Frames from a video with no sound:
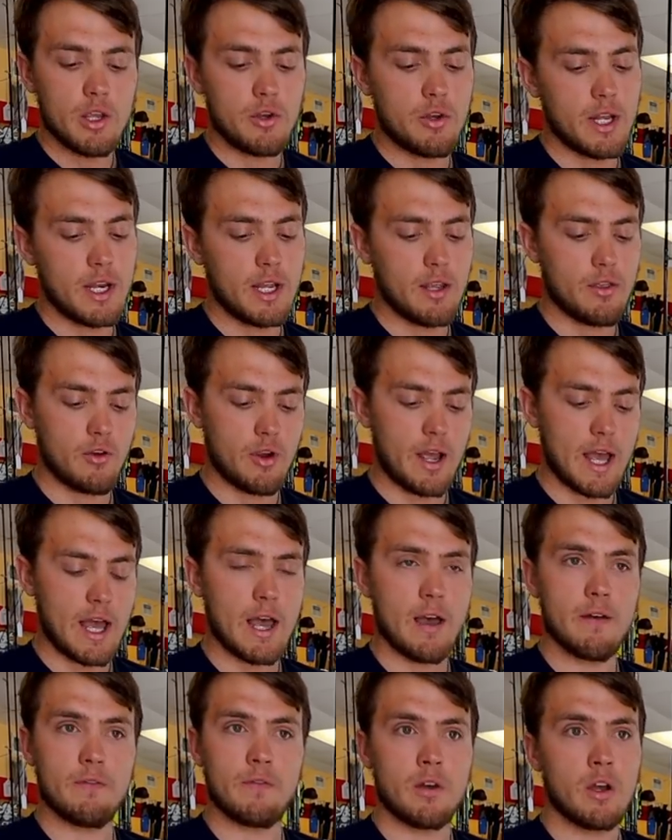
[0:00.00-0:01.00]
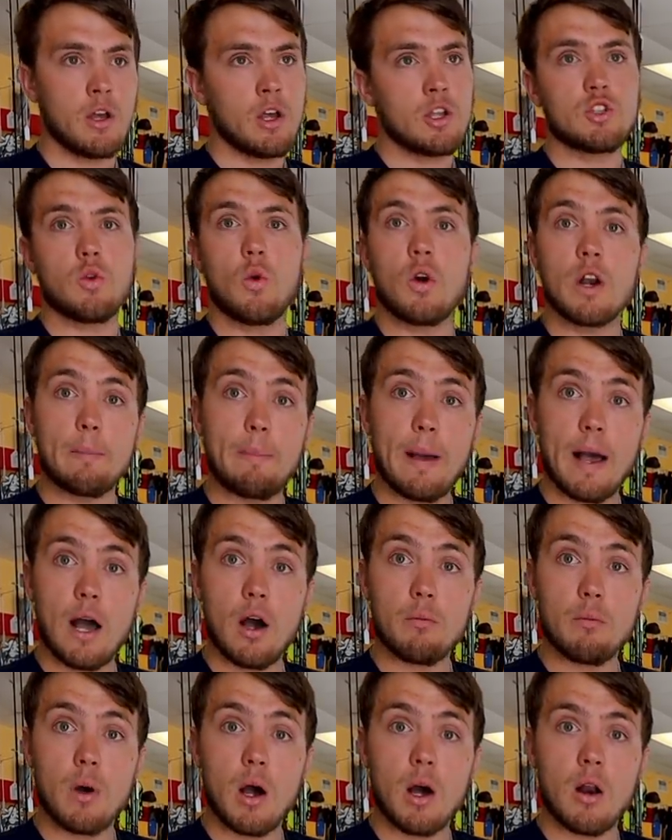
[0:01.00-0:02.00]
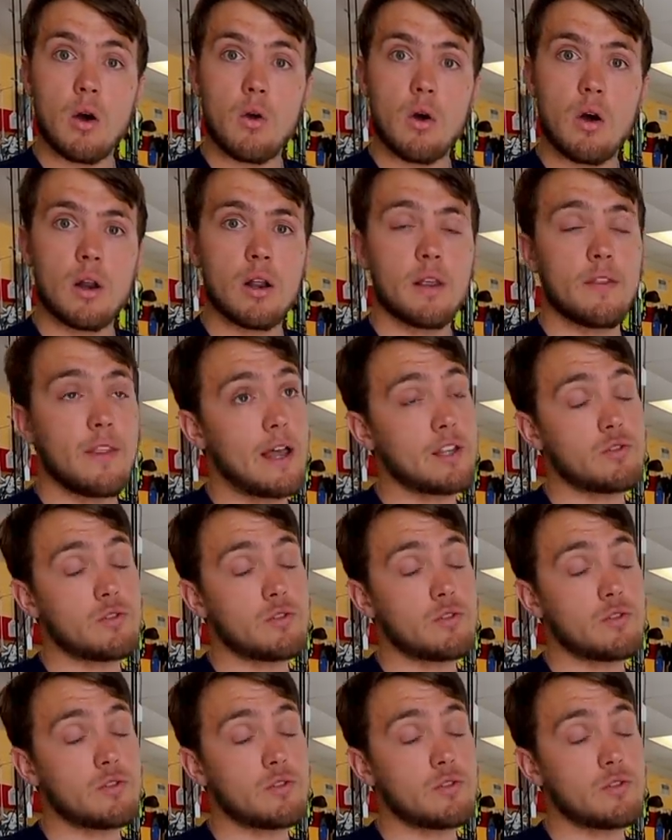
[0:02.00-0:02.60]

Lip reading: You could either have 20-pound mono on it.